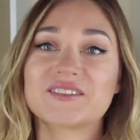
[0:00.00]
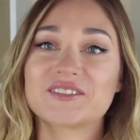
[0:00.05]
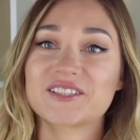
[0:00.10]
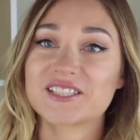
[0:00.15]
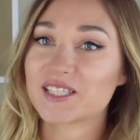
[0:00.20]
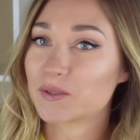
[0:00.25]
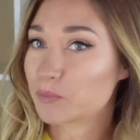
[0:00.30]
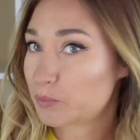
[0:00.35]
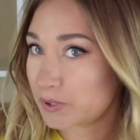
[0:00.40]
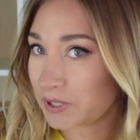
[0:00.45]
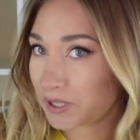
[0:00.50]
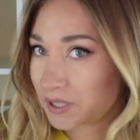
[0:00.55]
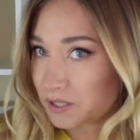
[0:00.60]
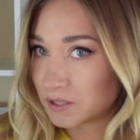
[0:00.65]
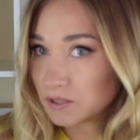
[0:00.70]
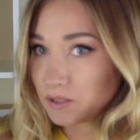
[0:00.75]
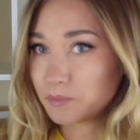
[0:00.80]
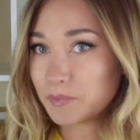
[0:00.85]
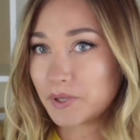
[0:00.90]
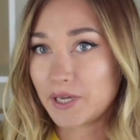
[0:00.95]
already
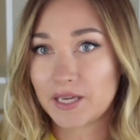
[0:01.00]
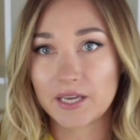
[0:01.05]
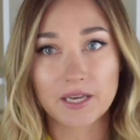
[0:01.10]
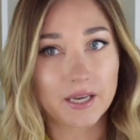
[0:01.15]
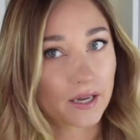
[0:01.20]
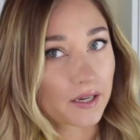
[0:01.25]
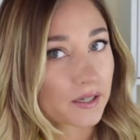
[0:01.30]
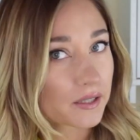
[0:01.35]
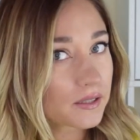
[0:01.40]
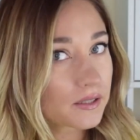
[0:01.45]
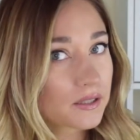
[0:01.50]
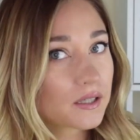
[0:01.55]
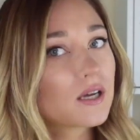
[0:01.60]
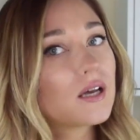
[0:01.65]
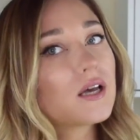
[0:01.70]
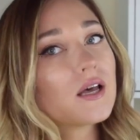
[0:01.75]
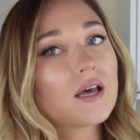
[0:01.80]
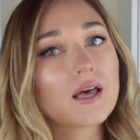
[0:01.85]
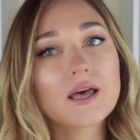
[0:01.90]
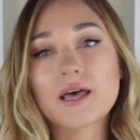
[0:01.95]
pre-combed my hair,
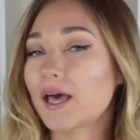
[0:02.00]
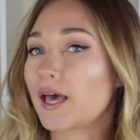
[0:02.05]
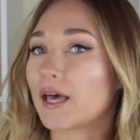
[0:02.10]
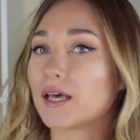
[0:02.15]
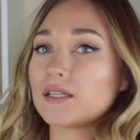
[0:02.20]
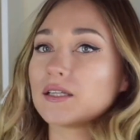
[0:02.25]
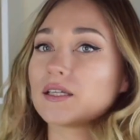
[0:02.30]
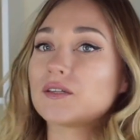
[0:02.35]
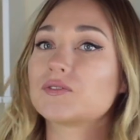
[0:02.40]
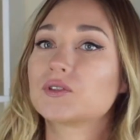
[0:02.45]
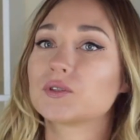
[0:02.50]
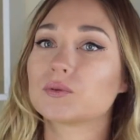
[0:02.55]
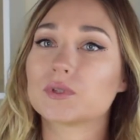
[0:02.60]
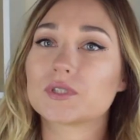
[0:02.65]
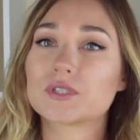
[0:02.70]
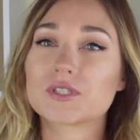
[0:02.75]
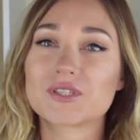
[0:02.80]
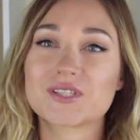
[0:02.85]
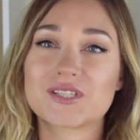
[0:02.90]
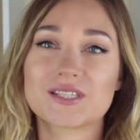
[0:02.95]
and if you
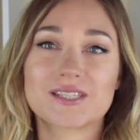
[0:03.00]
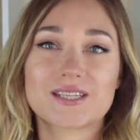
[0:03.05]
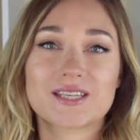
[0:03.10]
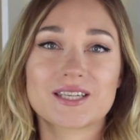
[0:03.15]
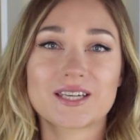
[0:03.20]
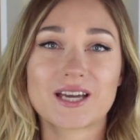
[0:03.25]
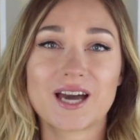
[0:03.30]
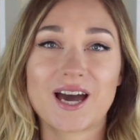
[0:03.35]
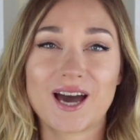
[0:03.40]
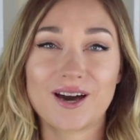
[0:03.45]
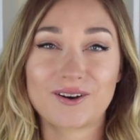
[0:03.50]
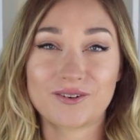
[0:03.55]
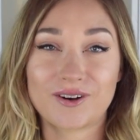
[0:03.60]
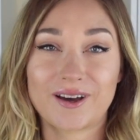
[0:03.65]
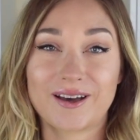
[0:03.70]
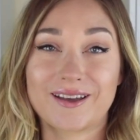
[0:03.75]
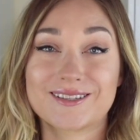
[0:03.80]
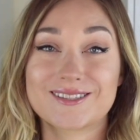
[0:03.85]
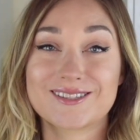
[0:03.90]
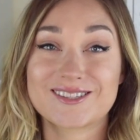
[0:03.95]
want to see how
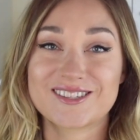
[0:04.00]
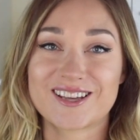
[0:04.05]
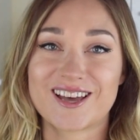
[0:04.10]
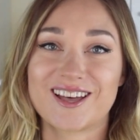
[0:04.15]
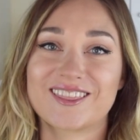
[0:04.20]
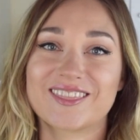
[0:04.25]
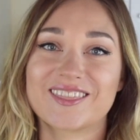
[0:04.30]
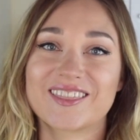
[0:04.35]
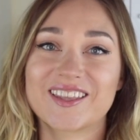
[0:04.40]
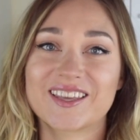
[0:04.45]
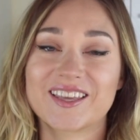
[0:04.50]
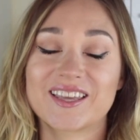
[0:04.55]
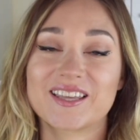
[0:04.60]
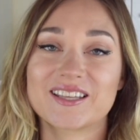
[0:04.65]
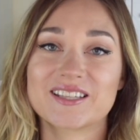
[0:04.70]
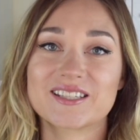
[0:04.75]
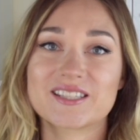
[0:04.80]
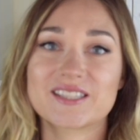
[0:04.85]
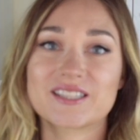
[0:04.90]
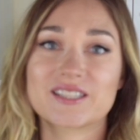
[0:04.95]
I've done
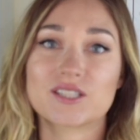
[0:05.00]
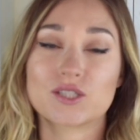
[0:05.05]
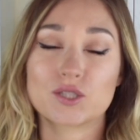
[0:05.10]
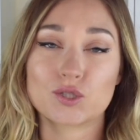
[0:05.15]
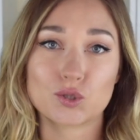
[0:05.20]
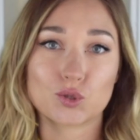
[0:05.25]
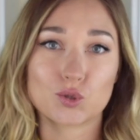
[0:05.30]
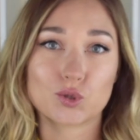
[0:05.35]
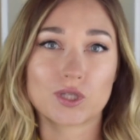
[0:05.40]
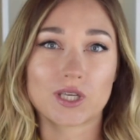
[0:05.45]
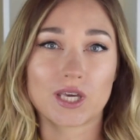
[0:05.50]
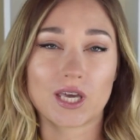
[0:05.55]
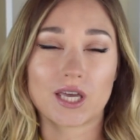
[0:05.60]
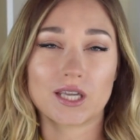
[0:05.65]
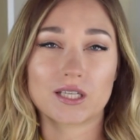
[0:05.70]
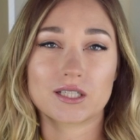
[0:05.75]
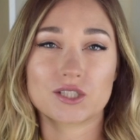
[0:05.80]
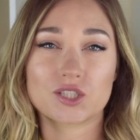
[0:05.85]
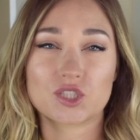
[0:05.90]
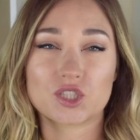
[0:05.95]
this, you
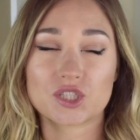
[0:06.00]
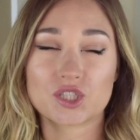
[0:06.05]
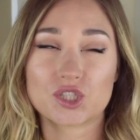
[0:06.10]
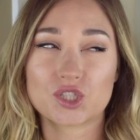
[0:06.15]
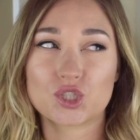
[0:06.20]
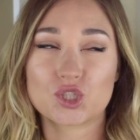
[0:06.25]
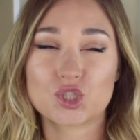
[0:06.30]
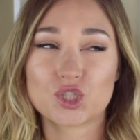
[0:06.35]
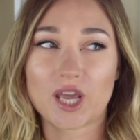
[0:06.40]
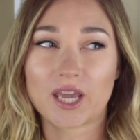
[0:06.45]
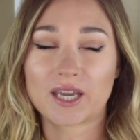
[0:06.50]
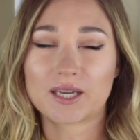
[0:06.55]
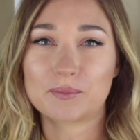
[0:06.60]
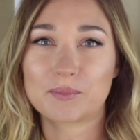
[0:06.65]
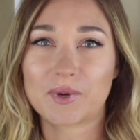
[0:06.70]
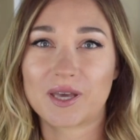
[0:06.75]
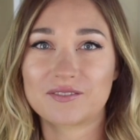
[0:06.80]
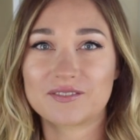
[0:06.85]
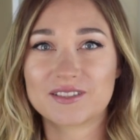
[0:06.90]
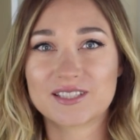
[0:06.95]
can just check
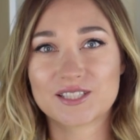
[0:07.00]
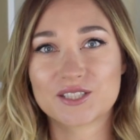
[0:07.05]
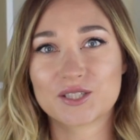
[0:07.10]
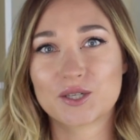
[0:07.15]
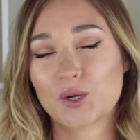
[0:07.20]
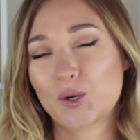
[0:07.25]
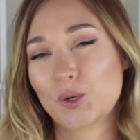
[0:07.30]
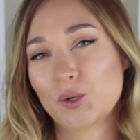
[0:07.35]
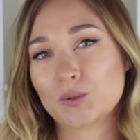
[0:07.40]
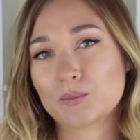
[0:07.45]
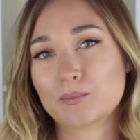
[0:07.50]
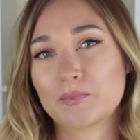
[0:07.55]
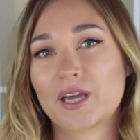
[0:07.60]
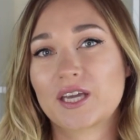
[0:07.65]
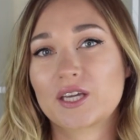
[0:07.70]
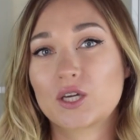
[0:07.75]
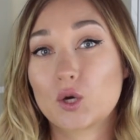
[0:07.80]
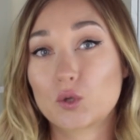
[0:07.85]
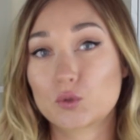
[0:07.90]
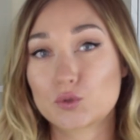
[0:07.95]
my video on my
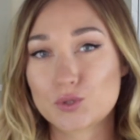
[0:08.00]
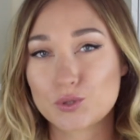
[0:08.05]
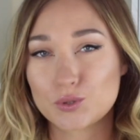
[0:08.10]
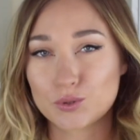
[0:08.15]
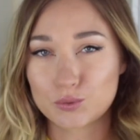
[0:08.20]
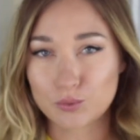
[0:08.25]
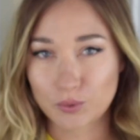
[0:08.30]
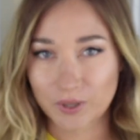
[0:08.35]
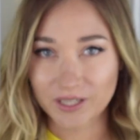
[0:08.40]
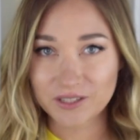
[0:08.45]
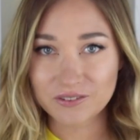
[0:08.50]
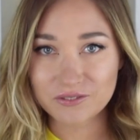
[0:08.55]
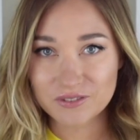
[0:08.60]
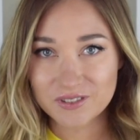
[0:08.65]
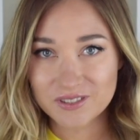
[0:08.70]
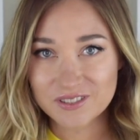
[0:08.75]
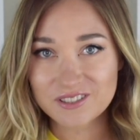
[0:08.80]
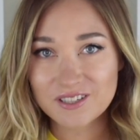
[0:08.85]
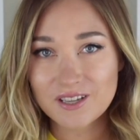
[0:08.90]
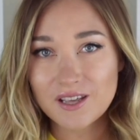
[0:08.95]
go-to
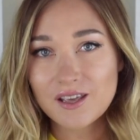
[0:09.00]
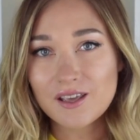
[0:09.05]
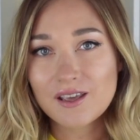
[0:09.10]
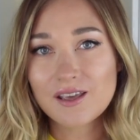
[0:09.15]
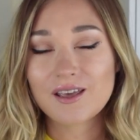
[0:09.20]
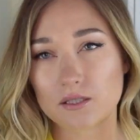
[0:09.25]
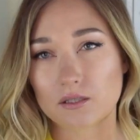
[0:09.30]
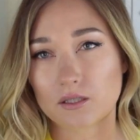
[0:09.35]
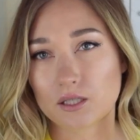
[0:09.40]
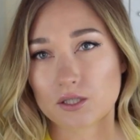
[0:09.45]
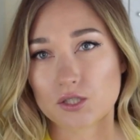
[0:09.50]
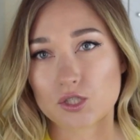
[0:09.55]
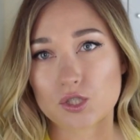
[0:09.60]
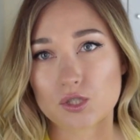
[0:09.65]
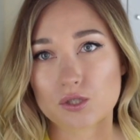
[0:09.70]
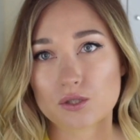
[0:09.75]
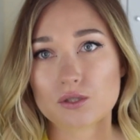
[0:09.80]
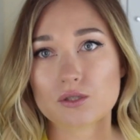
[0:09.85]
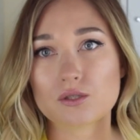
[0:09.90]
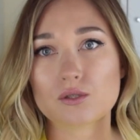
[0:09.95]
waves. You can
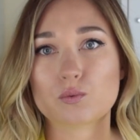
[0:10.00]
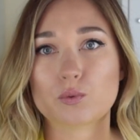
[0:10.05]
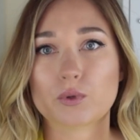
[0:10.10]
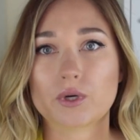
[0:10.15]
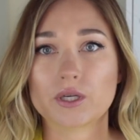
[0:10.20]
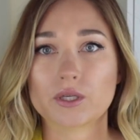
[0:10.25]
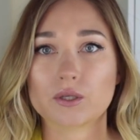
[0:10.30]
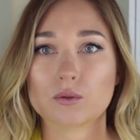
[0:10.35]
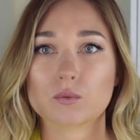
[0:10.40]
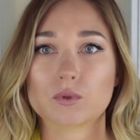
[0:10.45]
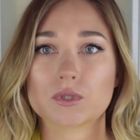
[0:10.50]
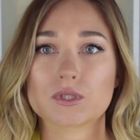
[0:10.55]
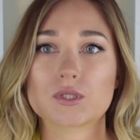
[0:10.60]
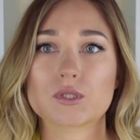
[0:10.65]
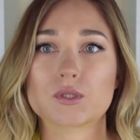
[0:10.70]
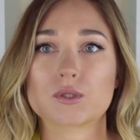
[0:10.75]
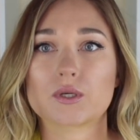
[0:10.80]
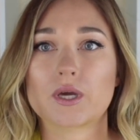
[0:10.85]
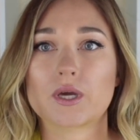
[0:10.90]
choose where you want to